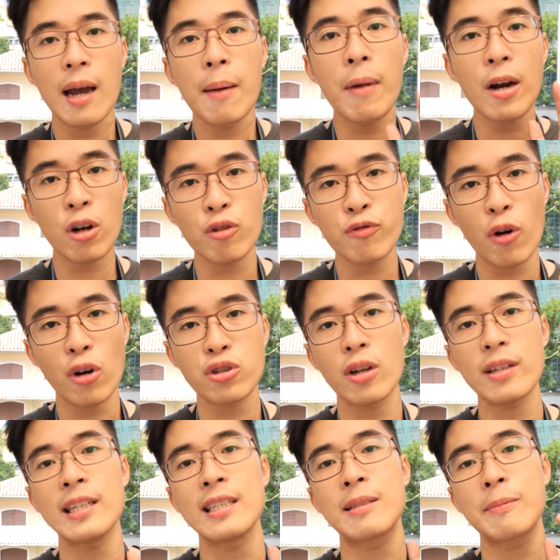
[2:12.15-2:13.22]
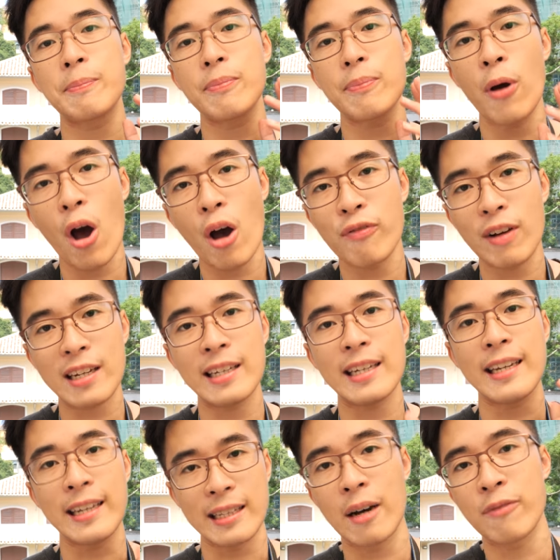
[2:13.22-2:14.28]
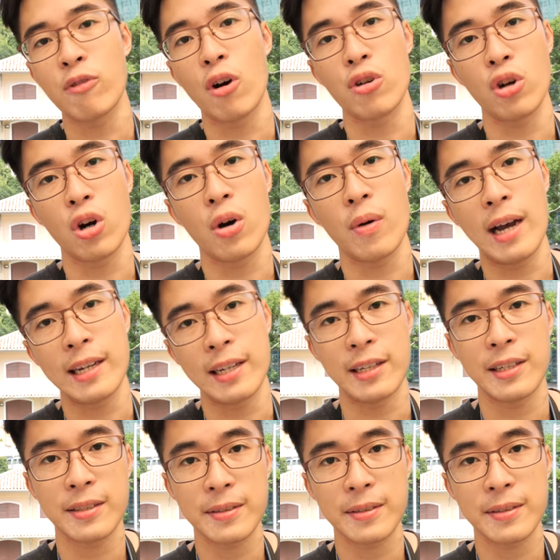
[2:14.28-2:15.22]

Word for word: Thirds is perfectly enough for you already